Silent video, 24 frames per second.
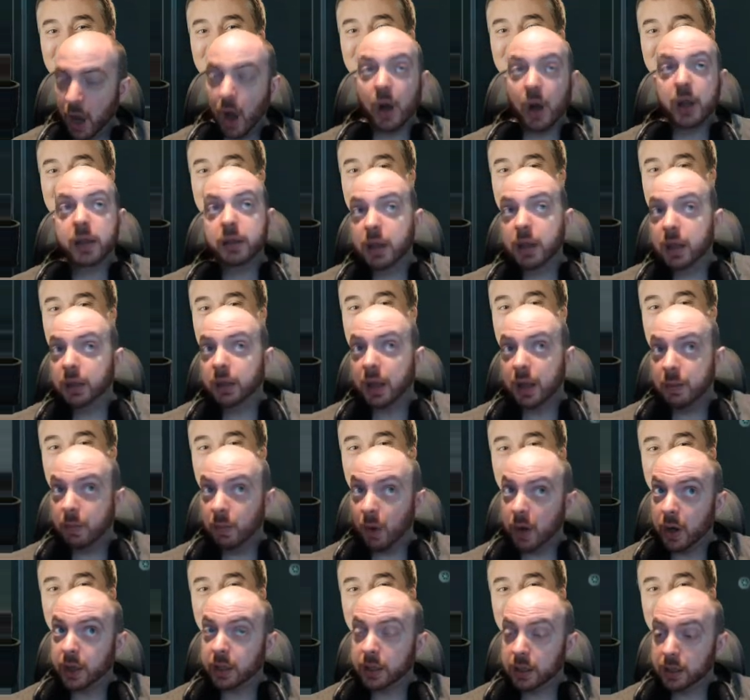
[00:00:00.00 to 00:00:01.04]
I think they
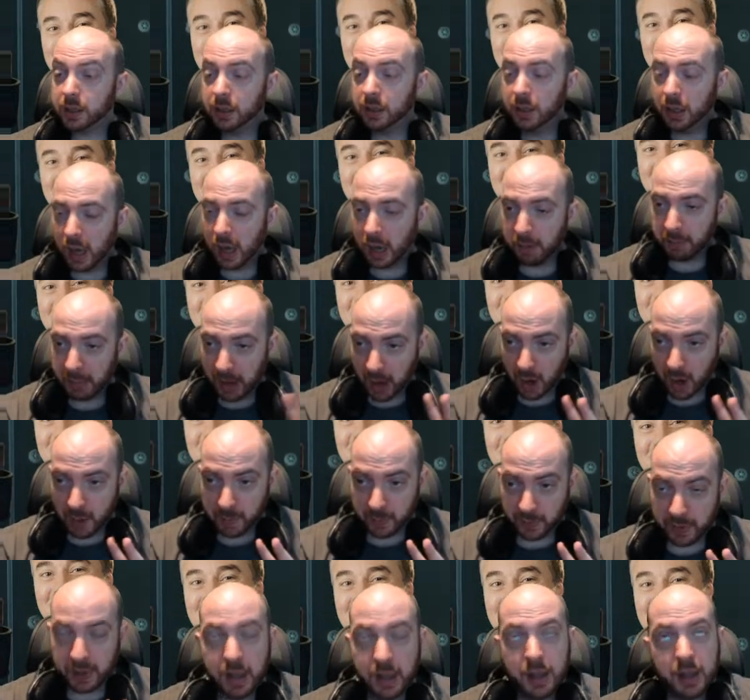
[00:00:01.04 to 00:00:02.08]
might,
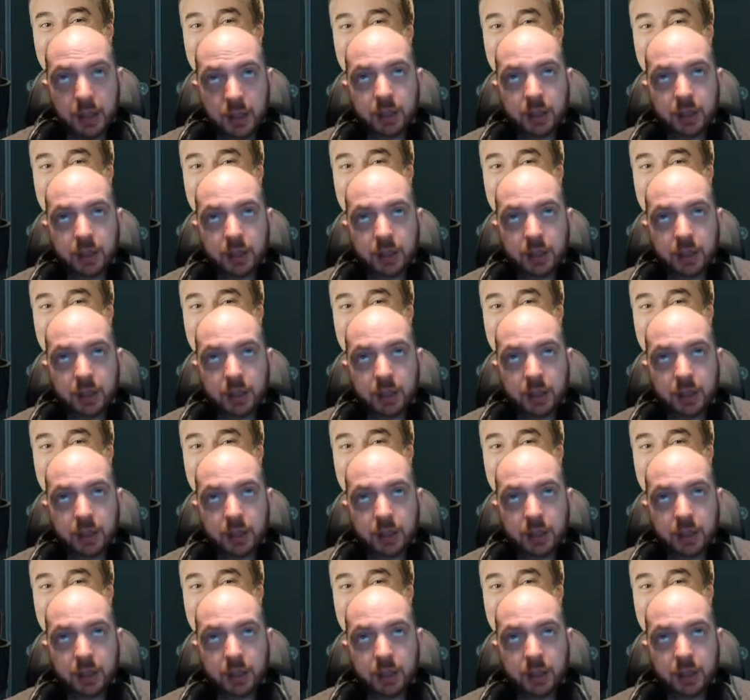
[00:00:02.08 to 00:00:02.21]
hopefully.